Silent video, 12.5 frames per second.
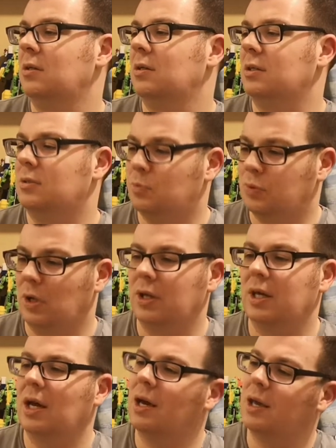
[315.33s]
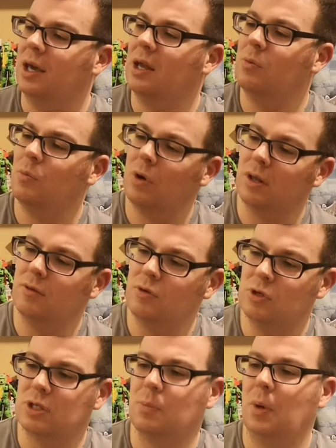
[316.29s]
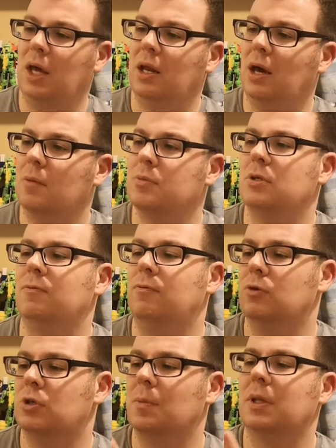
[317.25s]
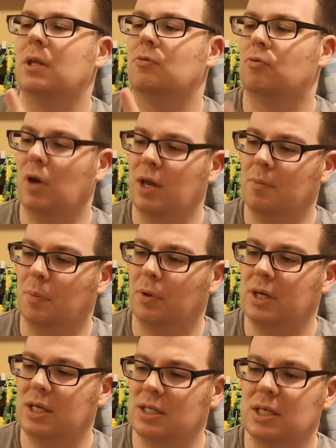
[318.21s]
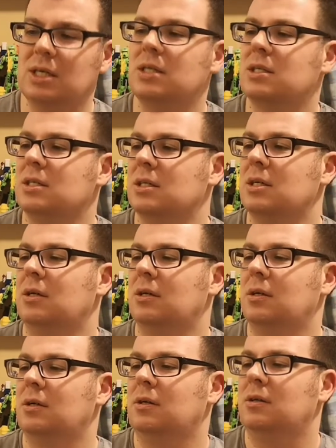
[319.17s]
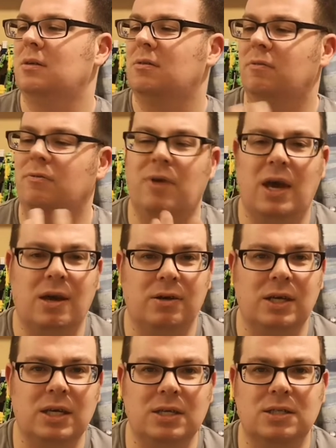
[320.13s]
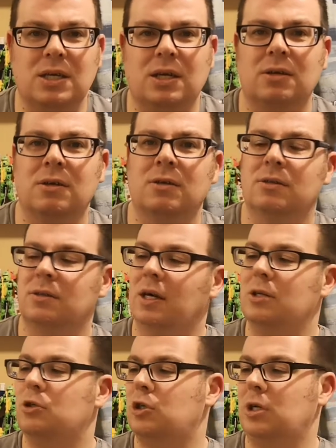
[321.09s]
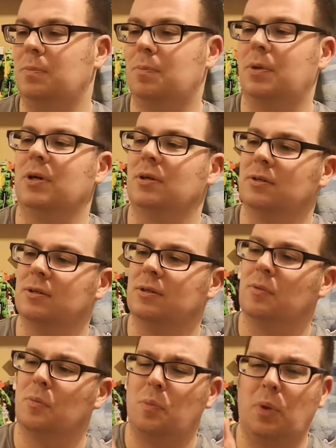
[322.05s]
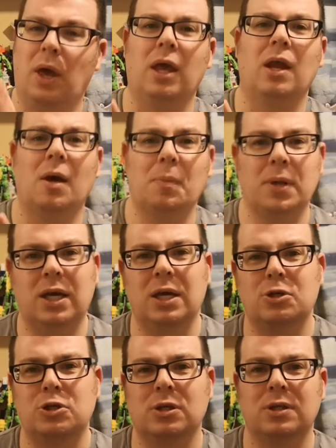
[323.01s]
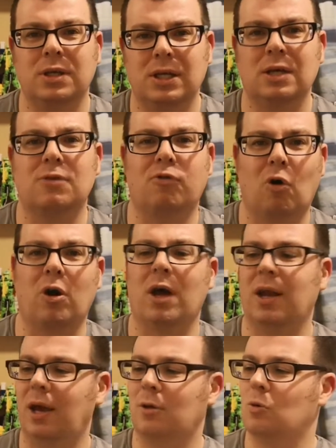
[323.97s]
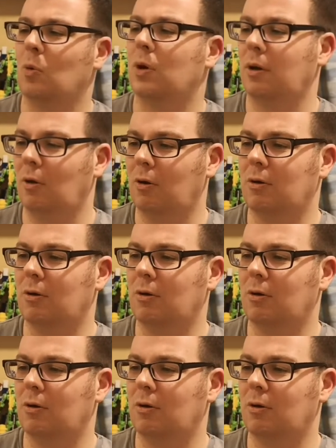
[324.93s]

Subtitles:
It's brilliant. Again, where they've used the paint apps, they've used them in the right places. Very easy and cheap paint application needed for an Ecto1